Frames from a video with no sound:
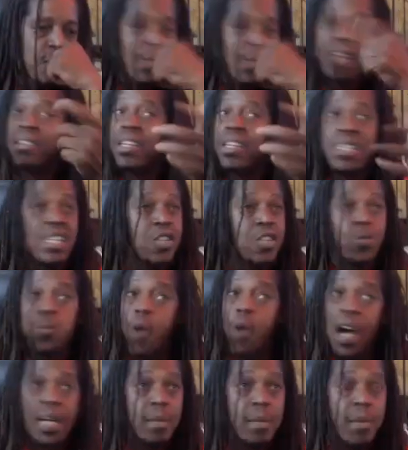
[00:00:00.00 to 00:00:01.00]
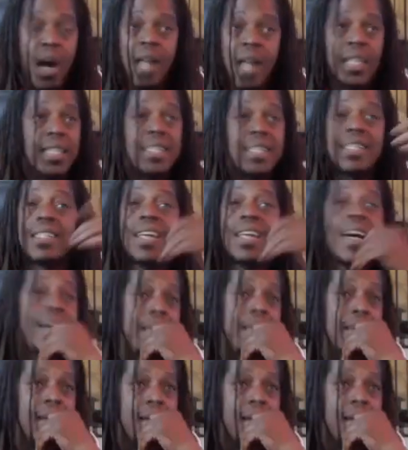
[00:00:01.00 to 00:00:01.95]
This is what Marcus said.